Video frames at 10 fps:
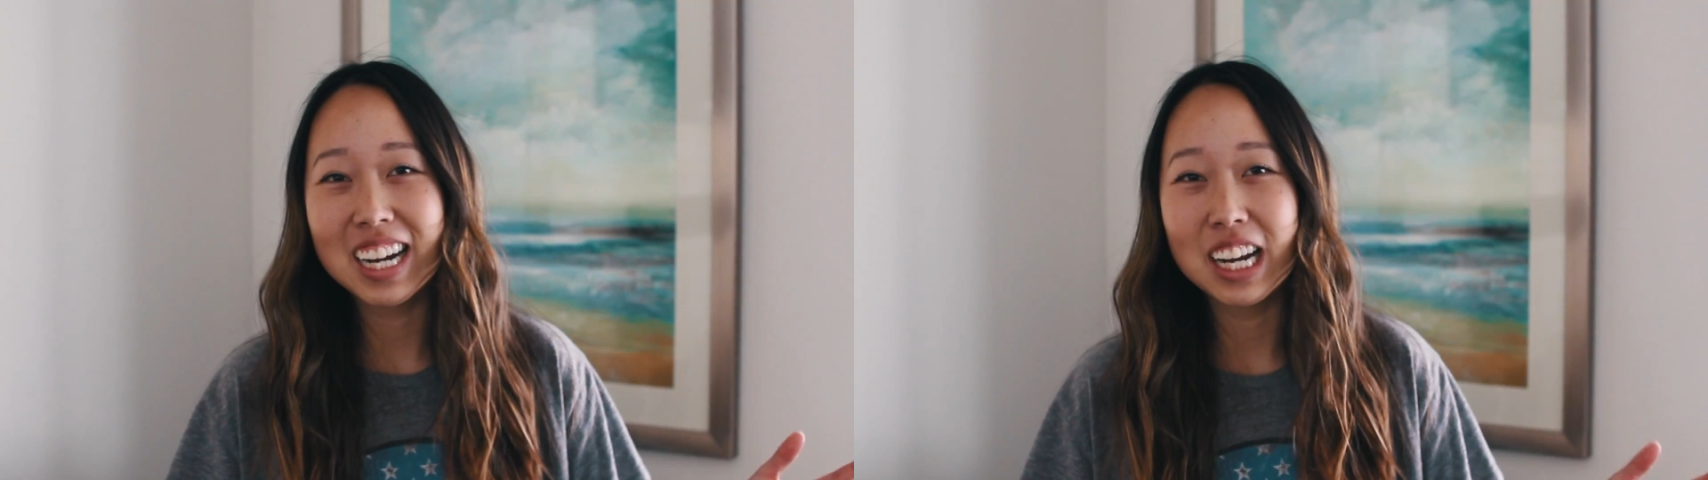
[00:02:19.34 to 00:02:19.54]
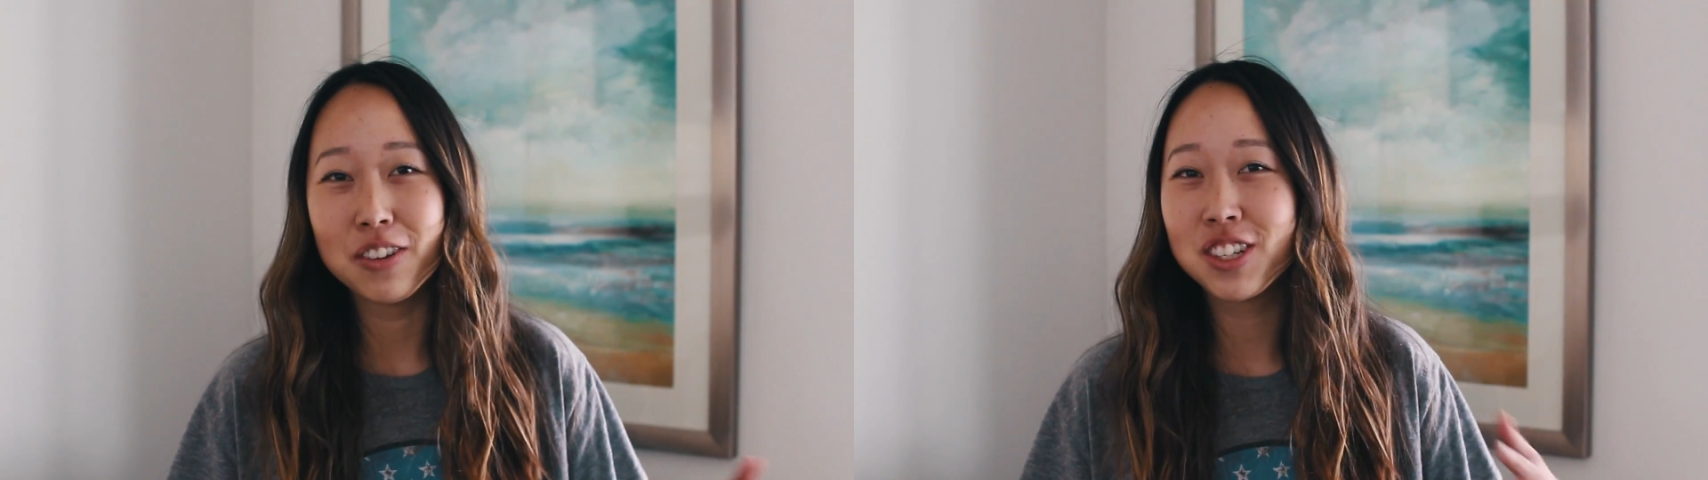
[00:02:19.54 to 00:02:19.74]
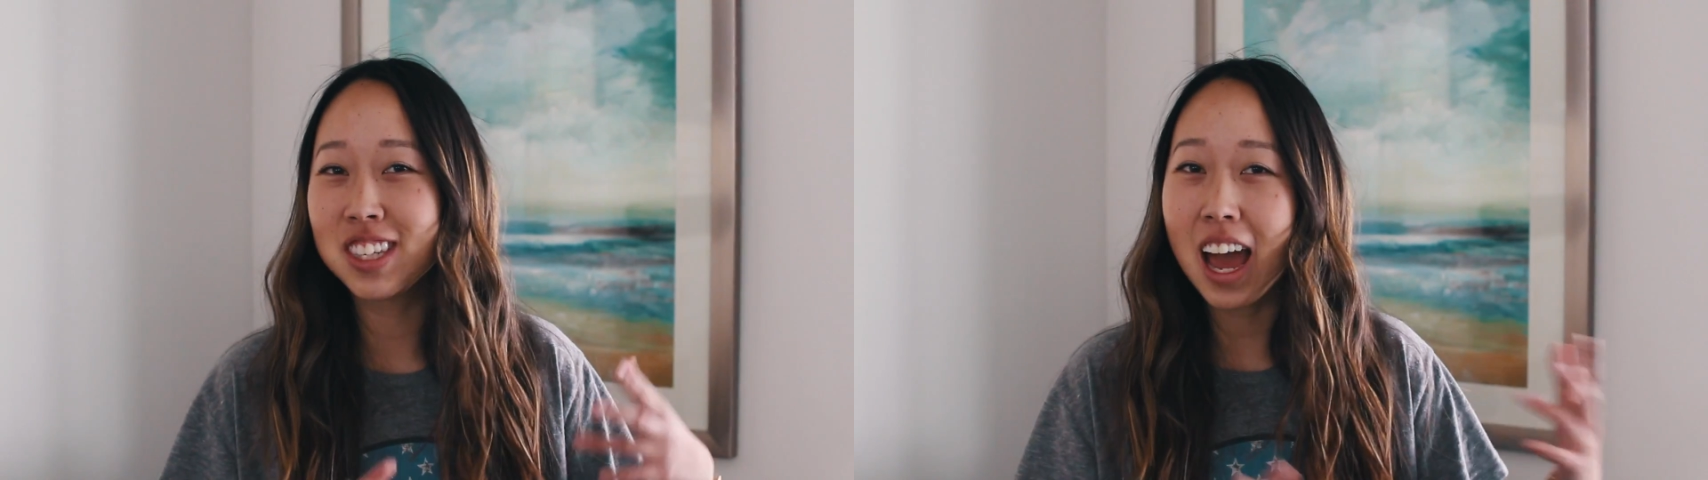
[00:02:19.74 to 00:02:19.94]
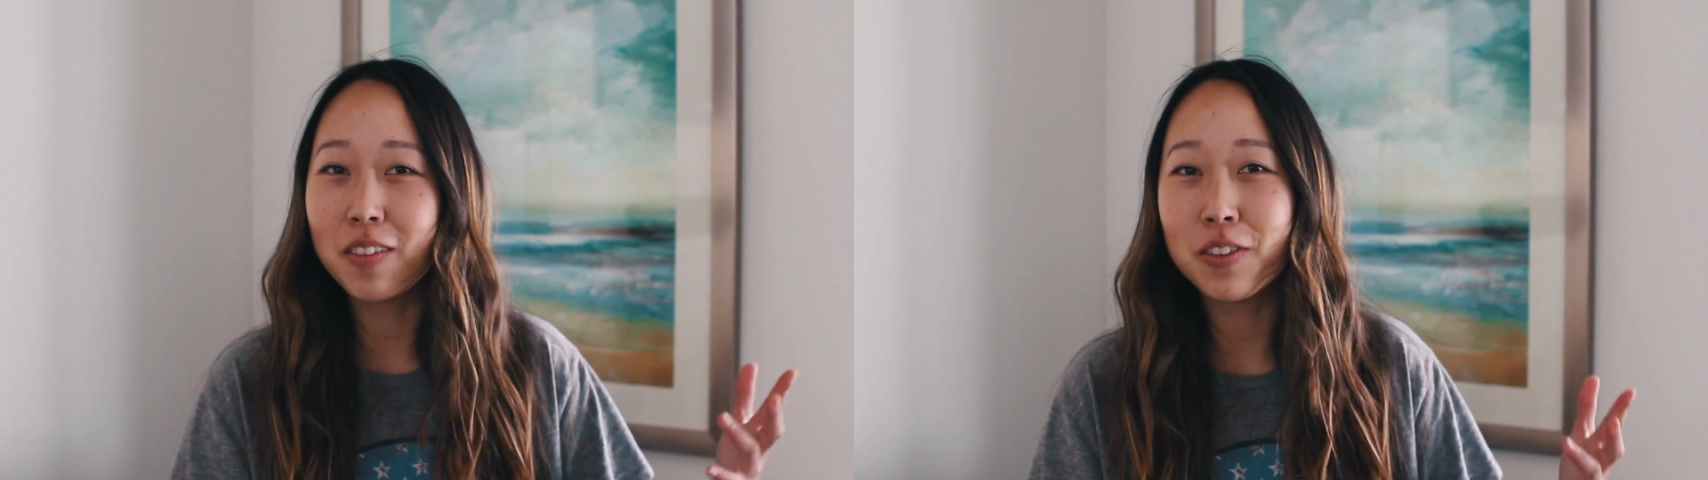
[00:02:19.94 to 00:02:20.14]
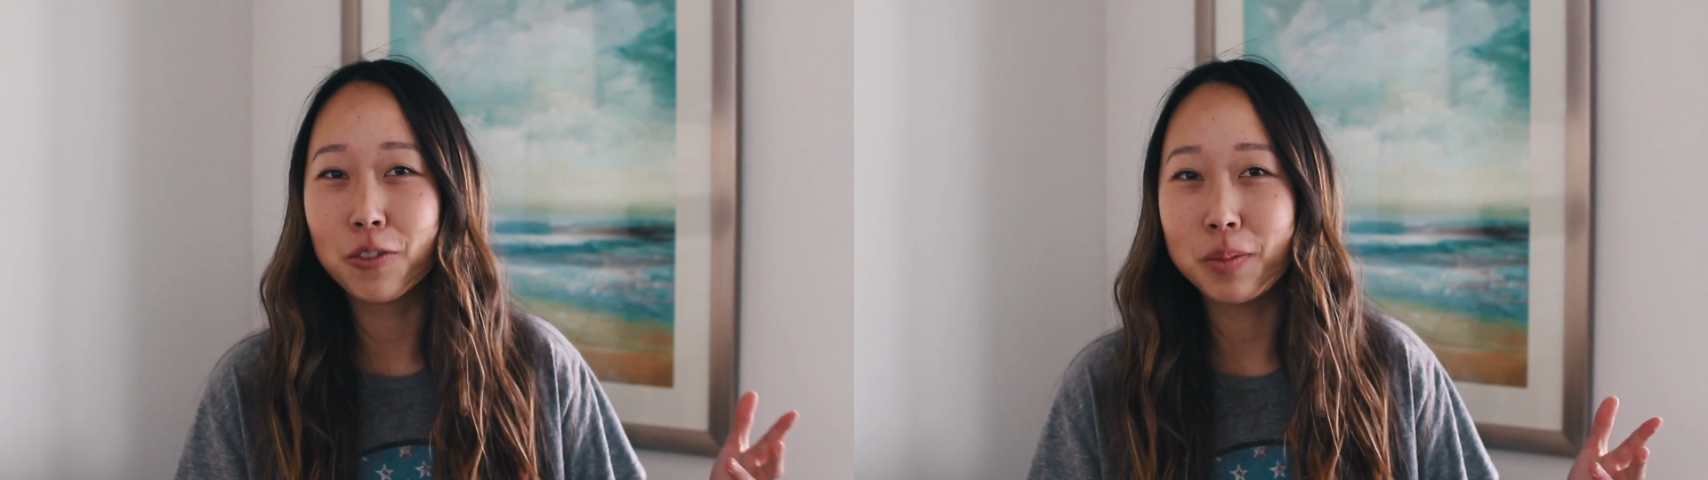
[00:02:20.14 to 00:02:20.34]
and it was just
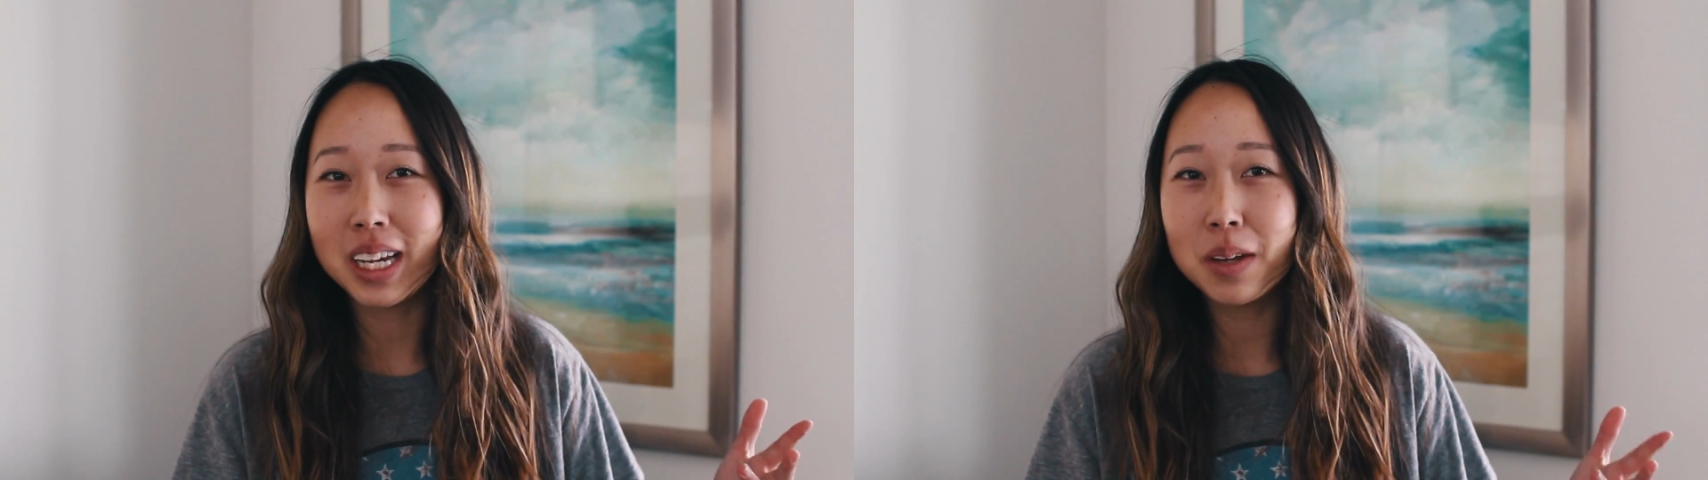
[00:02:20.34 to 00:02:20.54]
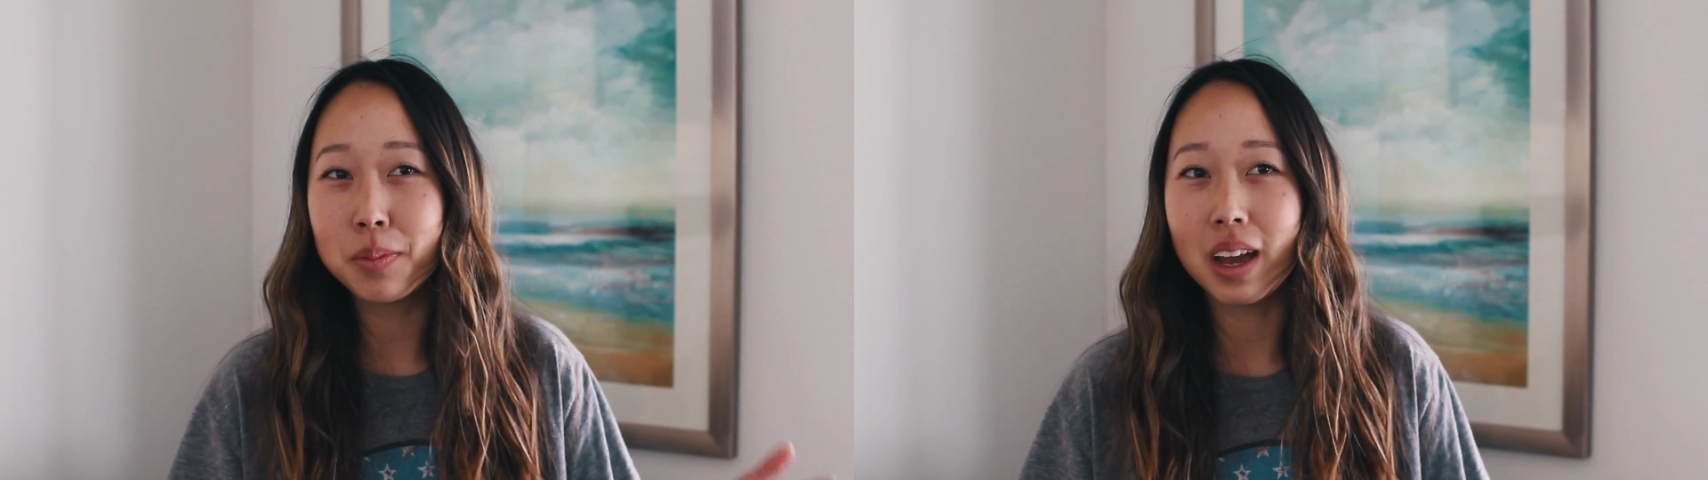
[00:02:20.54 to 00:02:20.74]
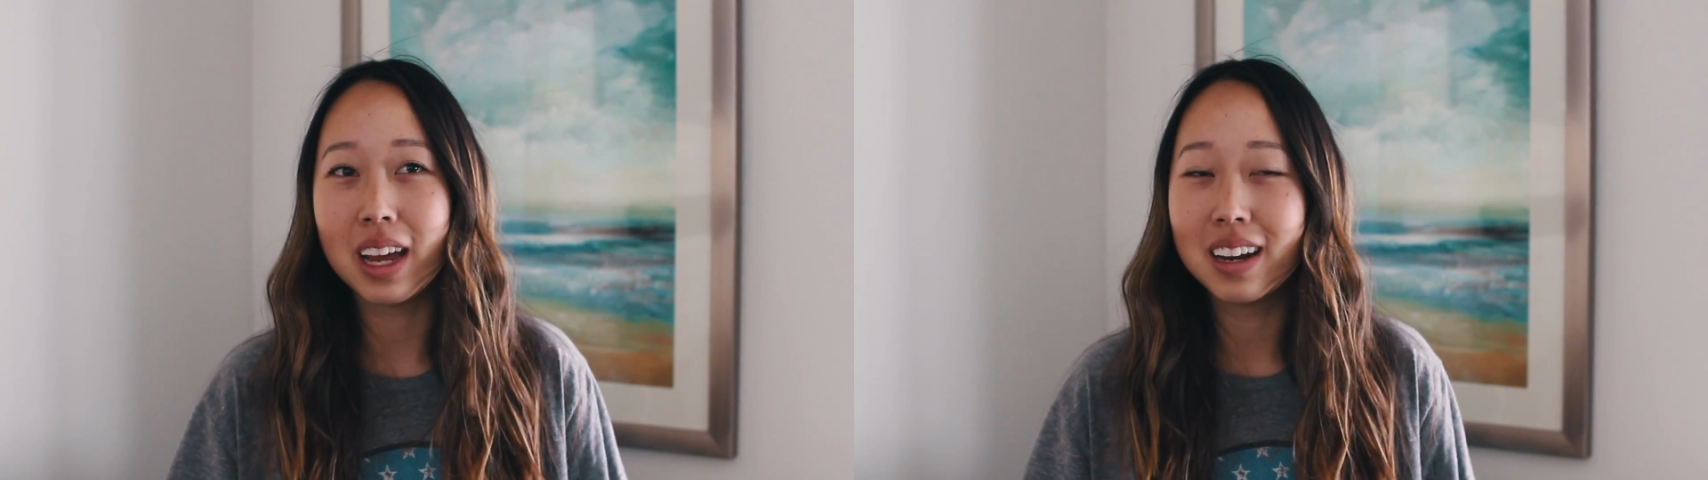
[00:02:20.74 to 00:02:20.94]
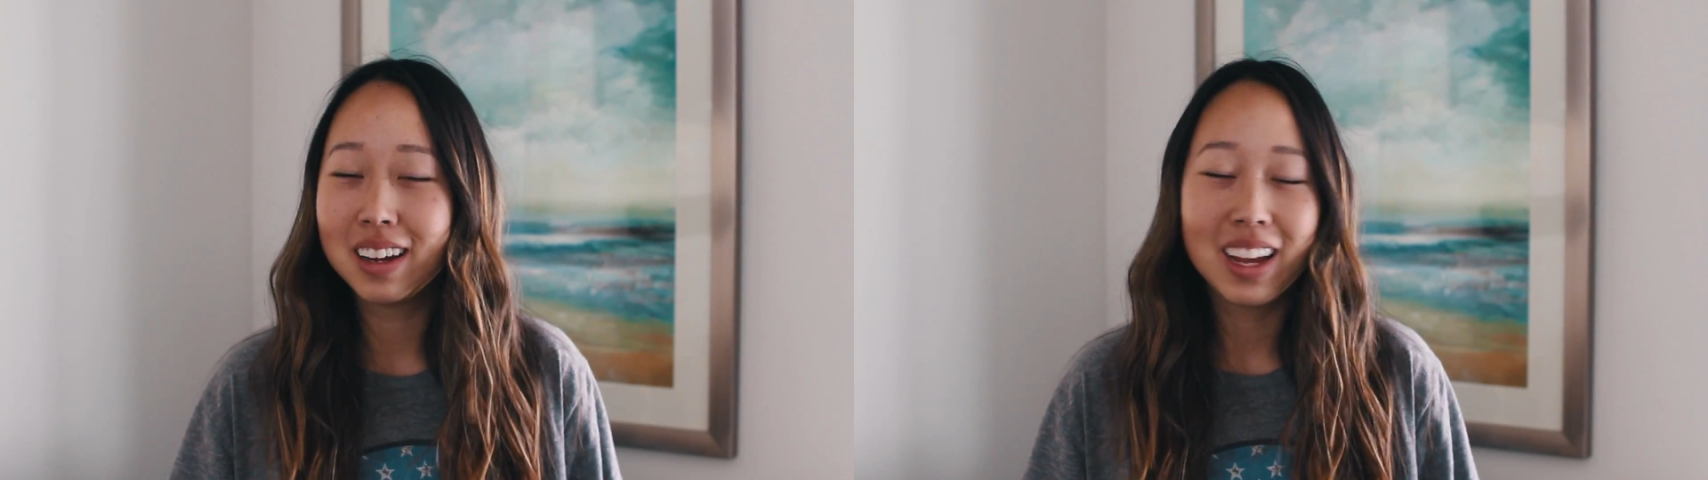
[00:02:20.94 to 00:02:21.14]
heavy for me, but